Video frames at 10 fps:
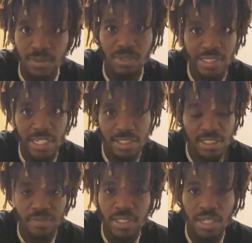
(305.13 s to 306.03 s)
Once that
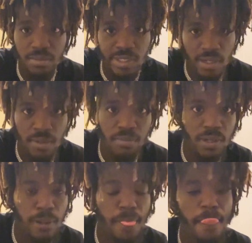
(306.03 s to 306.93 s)
TV comes on,
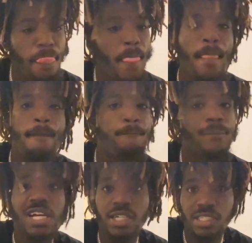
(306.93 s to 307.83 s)
bro,
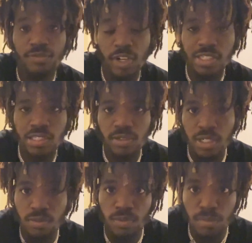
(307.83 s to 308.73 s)
it's first to the
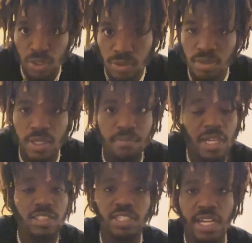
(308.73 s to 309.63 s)
remote. And
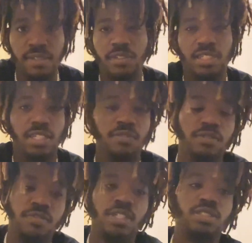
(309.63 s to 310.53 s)
mind you, I didn't really give a
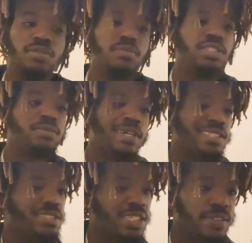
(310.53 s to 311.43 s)
fuck too much about
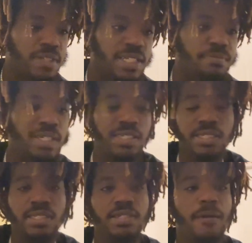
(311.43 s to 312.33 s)
the TV
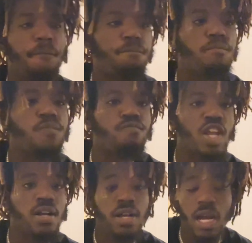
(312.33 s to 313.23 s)
because
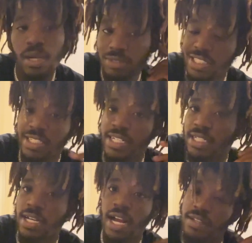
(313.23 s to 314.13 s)
I'm just
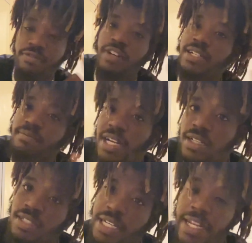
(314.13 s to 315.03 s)
thinking, how the fuck am I
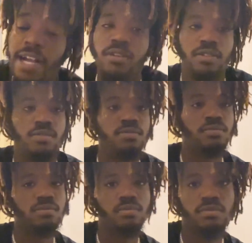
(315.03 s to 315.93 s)
gonna get out?
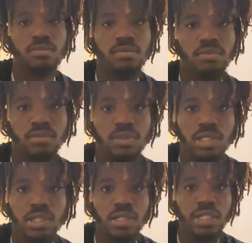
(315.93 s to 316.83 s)

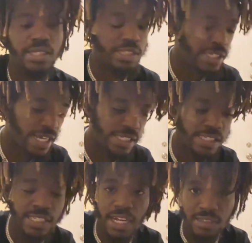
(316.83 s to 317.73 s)
Because you can't
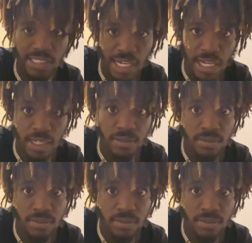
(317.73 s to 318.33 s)
see outside.